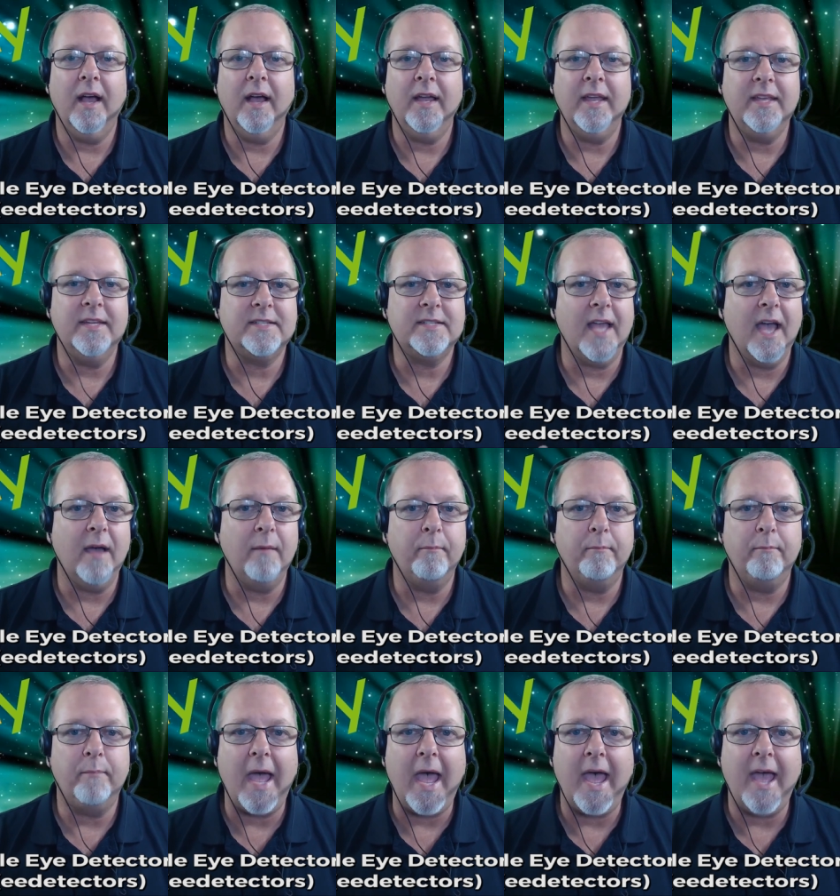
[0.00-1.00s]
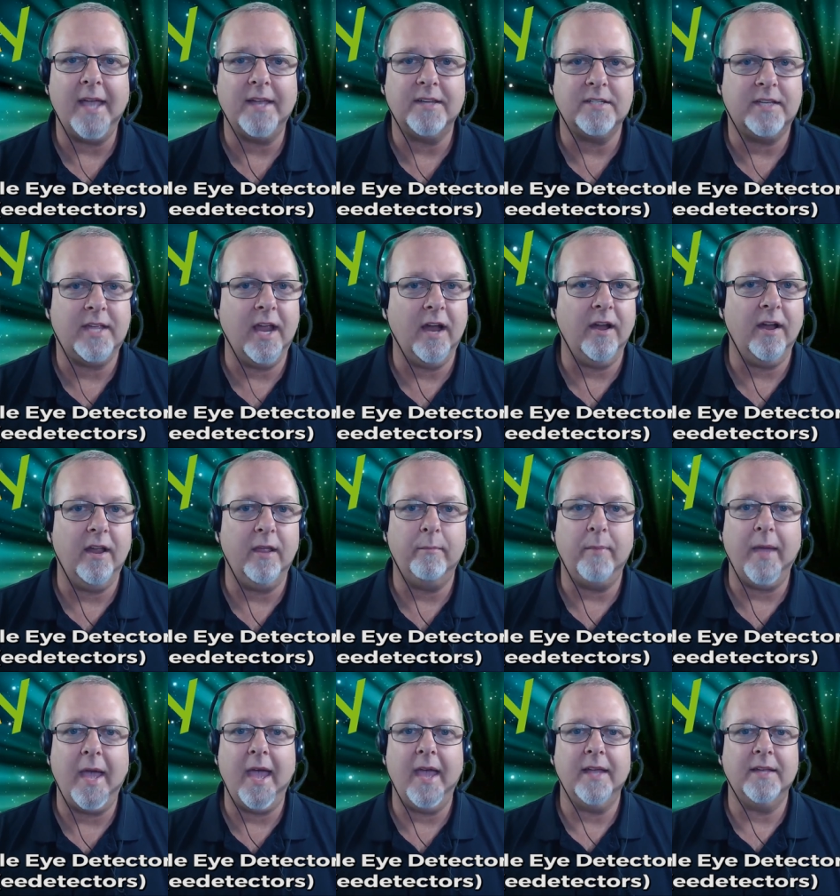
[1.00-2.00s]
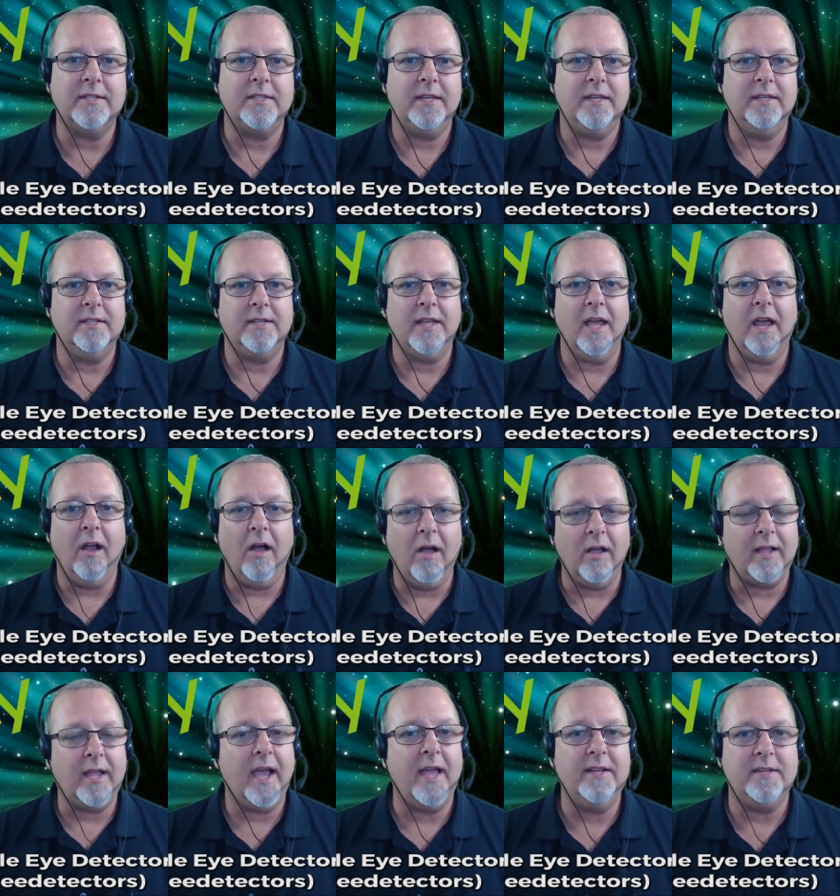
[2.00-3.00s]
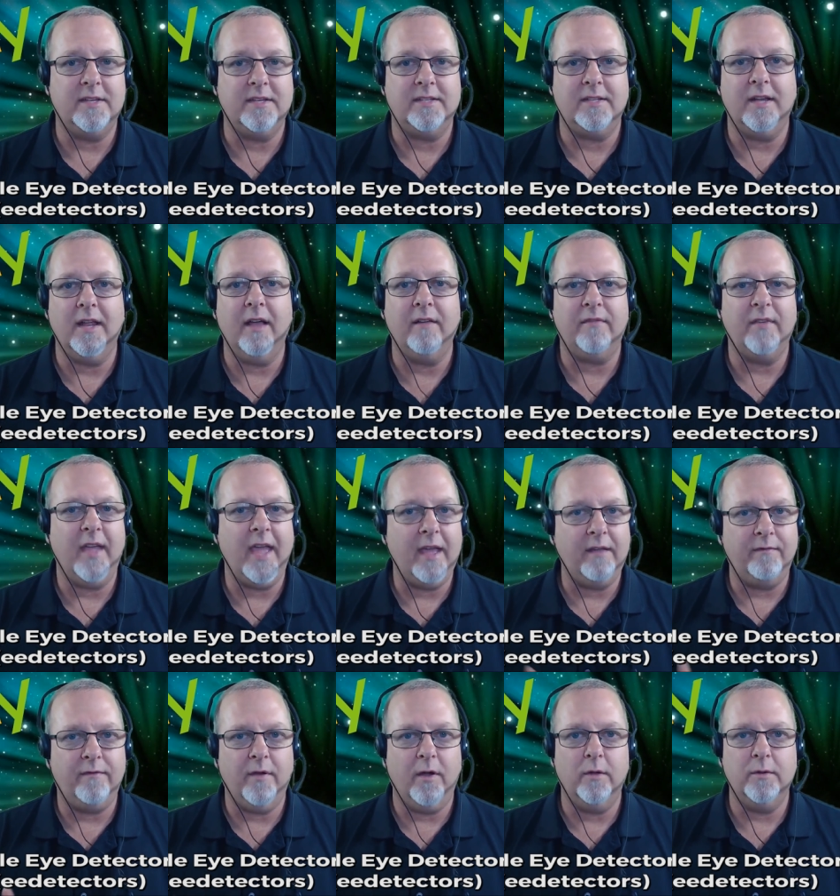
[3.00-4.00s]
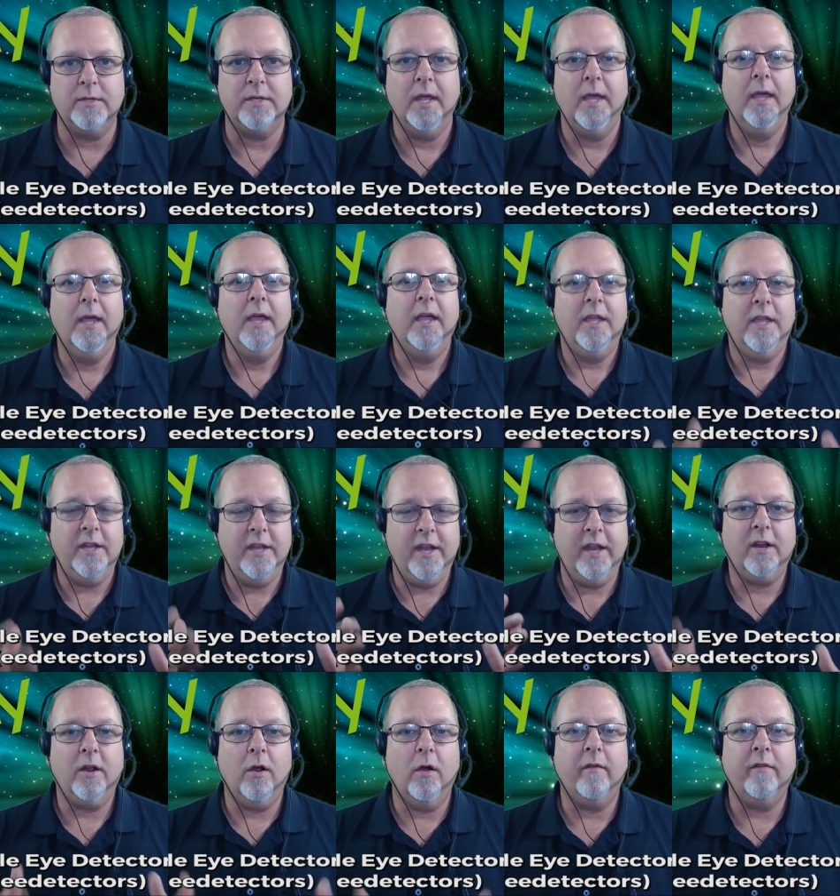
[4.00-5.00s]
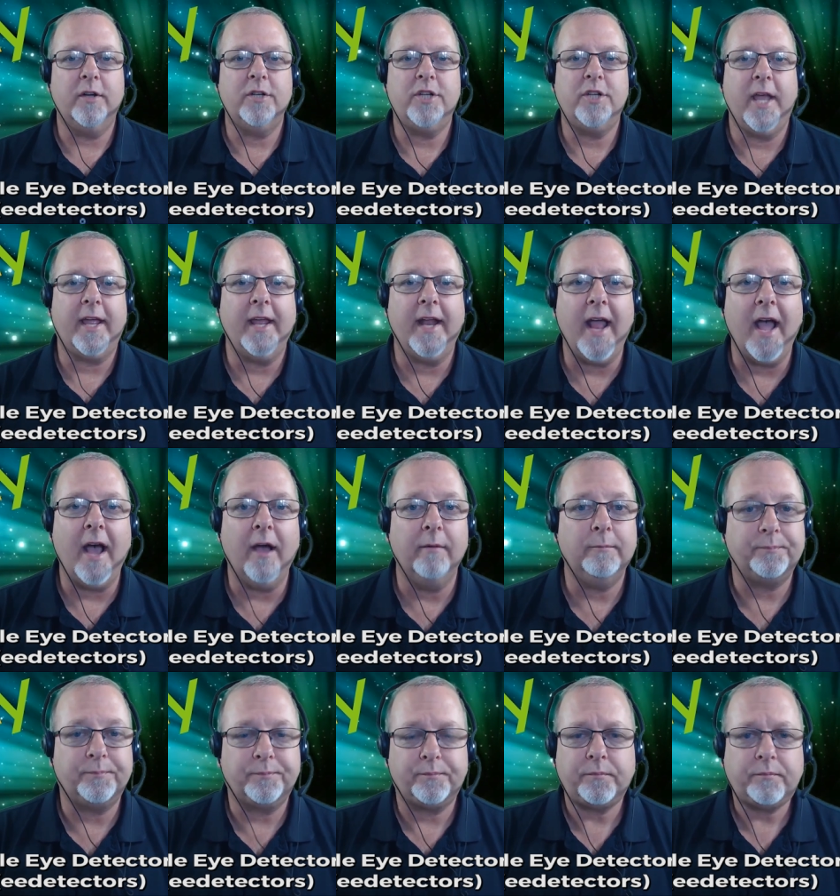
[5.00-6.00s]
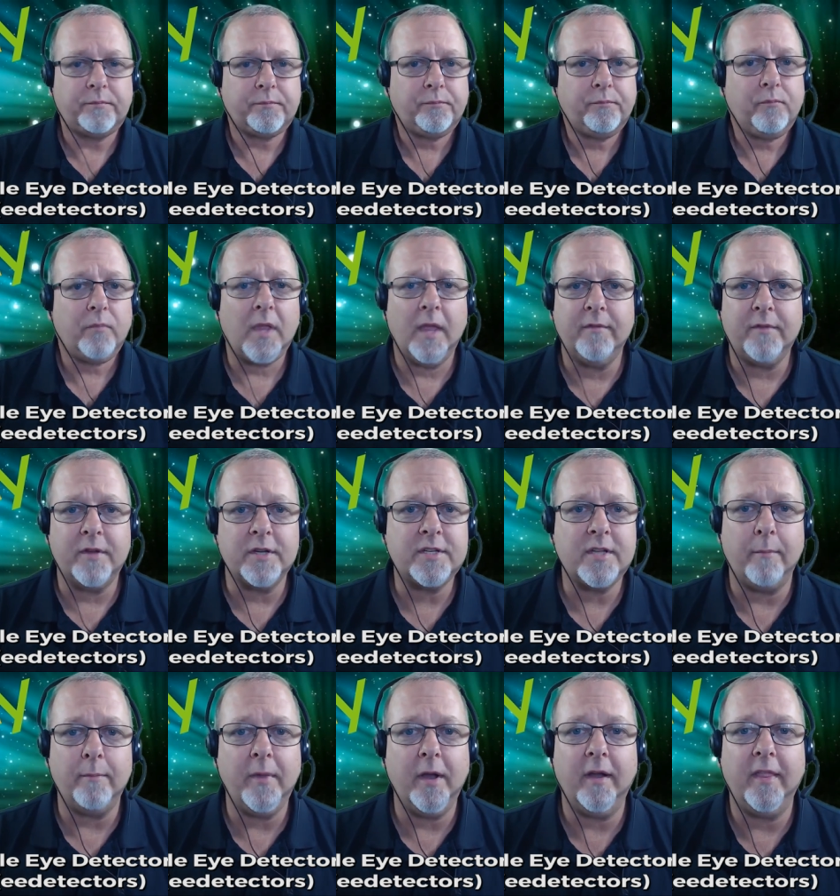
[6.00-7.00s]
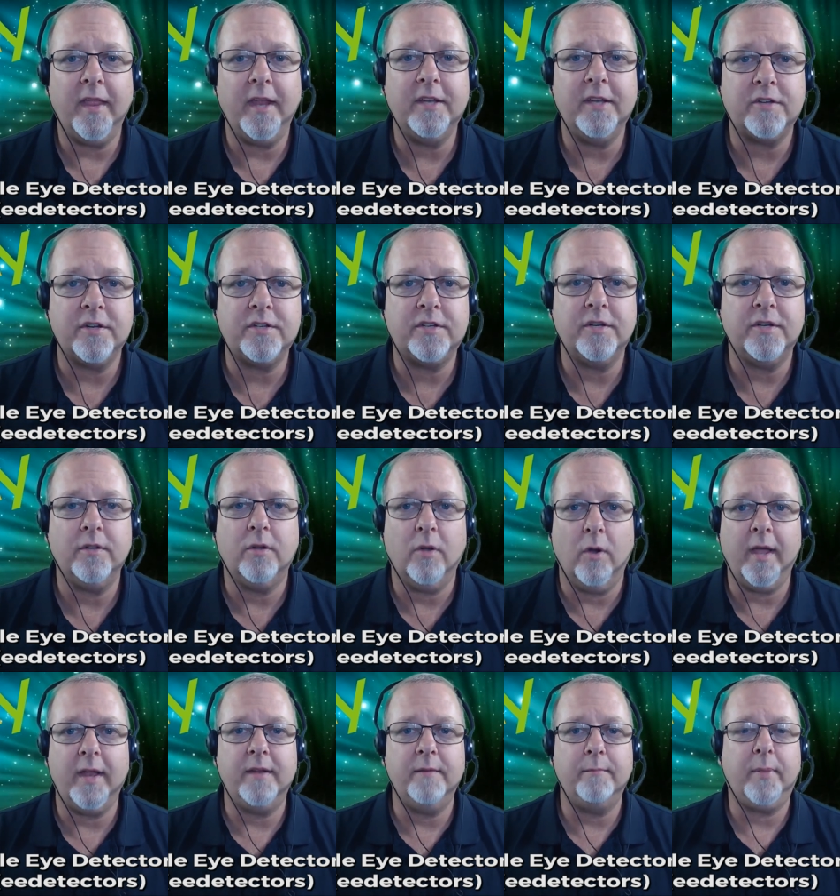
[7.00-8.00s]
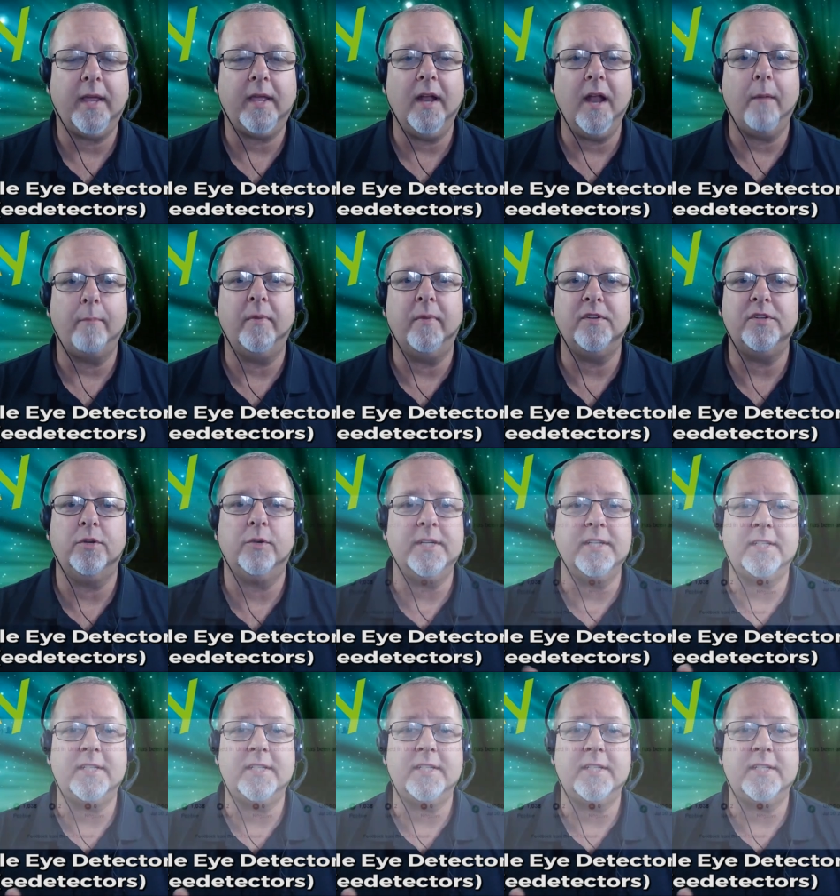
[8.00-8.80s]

he's got bags, carrying bags, he's got all kinds of stuff, headphones. You need to go over there and check it out. If there's something there that interests you, go ahead and pick it up. As you can